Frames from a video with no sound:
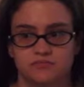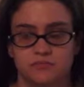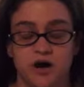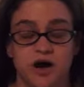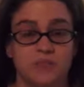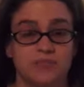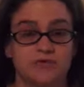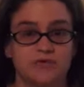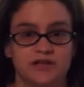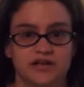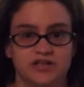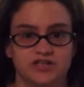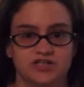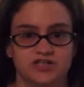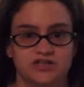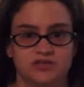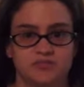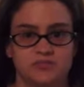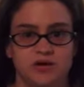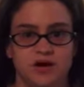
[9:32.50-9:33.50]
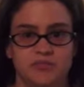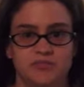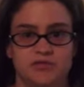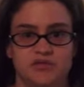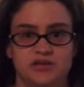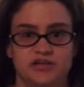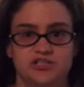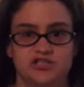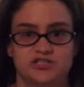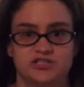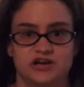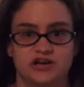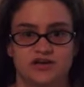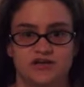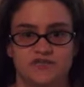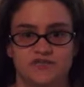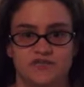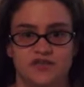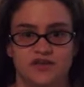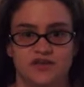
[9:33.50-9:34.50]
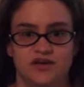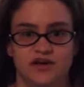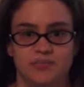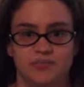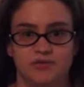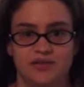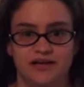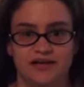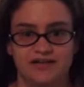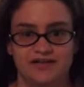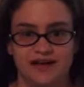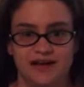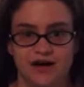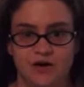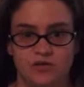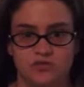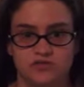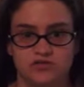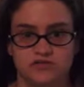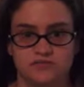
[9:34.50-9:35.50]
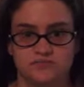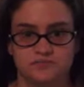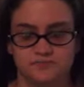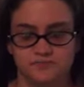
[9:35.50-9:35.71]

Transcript: population, population of the uh, plant out.